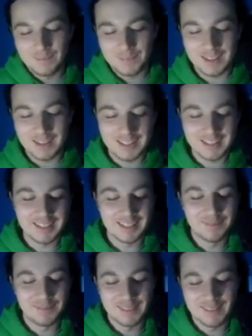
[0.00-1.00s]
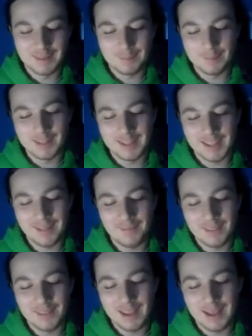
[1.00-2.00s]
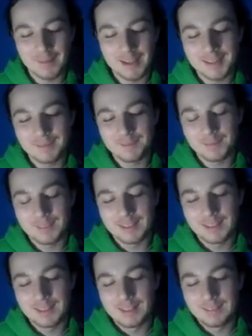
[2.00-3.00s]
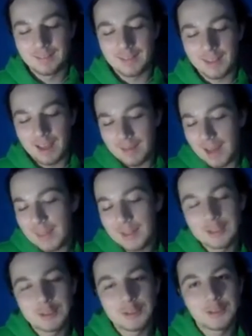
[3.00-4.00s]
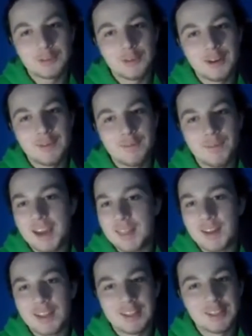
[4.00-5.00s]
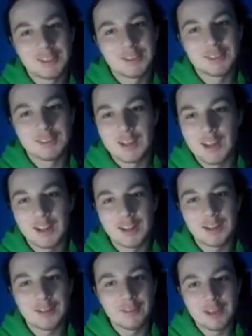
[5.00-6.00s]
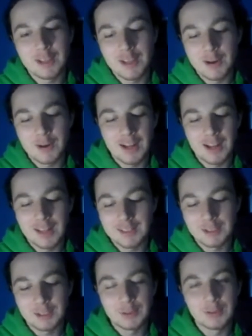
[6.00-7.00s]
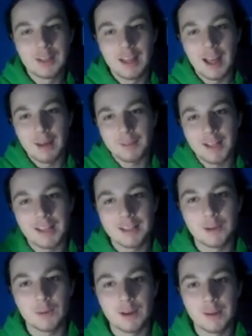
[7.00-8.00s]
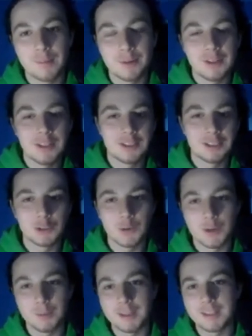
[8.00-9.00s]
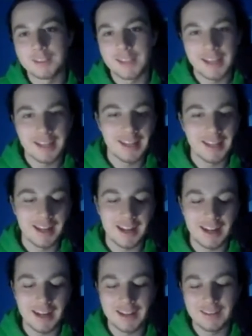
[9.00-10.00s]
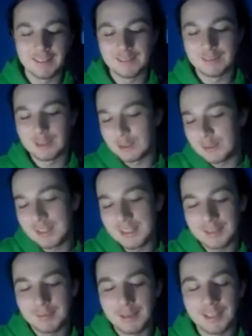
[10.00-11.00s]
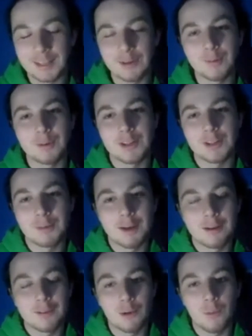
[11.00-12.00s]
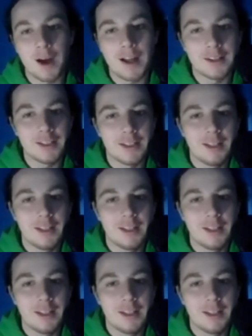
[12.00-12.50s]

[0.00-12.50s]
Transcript: uh, but yeah, I mean, I thought this was fun. I thought this was a good video to do. I'm glad that you were able to join me today to do this because I know we've been talking about it for a while.